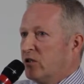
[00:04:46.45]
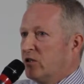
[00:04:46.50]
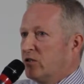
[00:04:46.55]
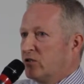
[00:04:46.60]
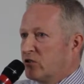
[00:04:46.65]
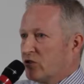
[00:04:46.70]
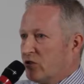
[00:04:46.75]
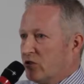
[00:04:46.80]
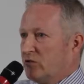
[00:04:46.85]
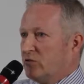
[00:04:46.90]

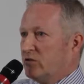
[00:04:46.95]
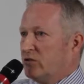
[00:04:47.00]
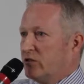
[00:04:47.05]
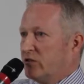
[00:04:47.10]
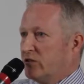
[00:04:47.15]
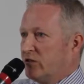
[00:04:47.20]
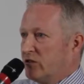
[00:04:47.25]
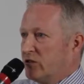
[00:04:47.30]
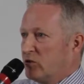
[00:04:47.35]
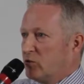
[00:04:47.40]
Scotland
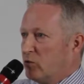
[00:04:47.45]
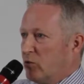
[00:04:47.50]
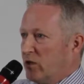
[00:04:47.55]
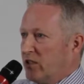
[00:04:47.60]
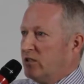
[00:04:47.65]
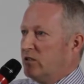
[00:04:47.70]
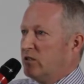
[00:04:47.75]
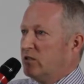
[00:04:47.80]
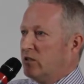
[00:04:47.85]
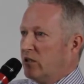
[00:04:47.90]
does
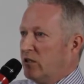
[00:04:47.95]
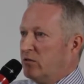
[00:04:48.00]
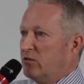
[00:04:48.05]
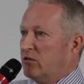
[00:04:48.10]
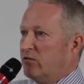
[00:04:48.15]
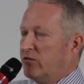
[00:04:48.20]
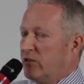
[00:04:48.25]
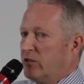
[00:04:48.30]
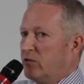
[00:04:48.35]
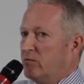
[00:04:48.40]
well out
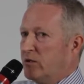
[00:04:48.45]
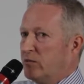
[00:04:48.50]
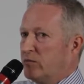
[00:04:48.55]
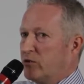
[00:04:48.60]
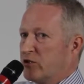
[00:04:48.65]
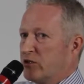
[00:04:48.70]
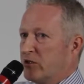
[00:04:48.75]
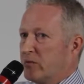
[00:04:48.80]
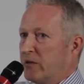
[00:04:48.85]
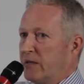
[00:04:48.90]
of EU
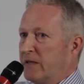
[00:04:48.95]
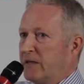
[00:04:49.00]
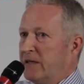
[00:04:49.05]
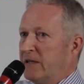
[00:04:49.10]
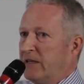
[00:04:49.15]
membership,